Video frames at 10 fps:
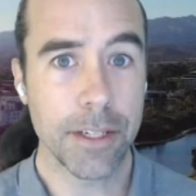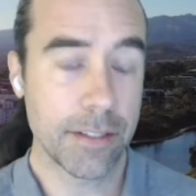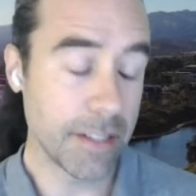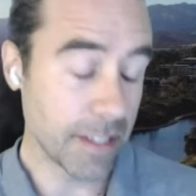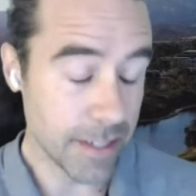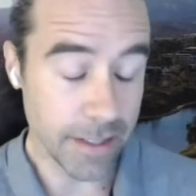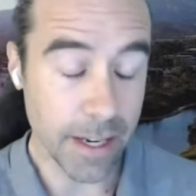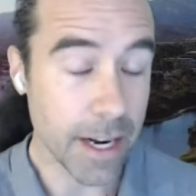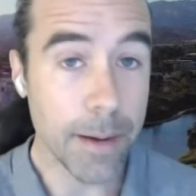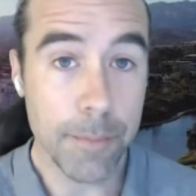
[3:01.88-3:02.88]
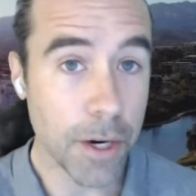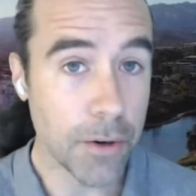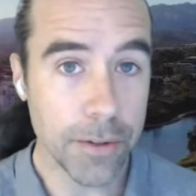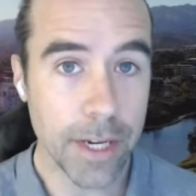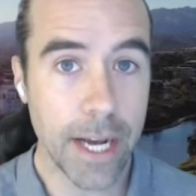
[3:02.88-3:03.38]
to the extent that I am
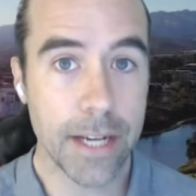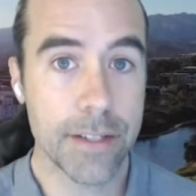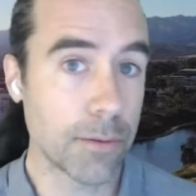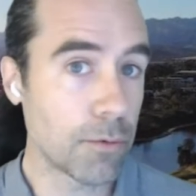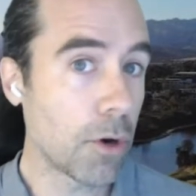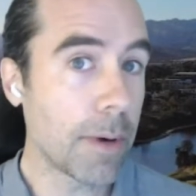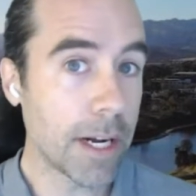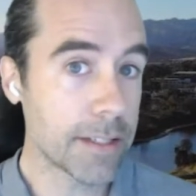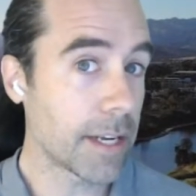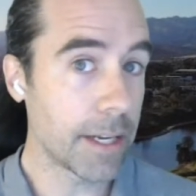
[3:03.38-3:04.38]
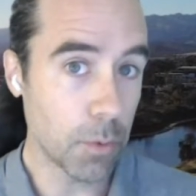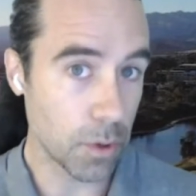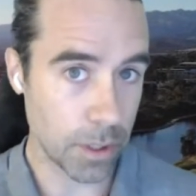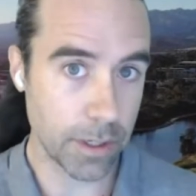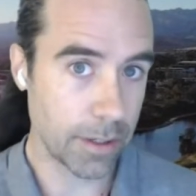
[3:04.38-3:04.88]
known, as the robots and
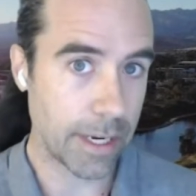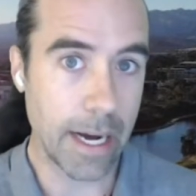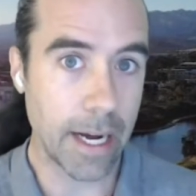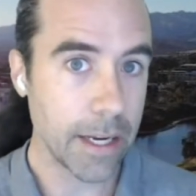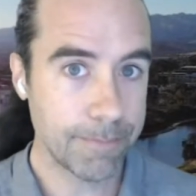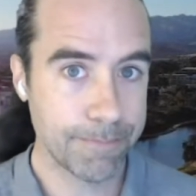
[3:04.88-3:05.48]
work guy.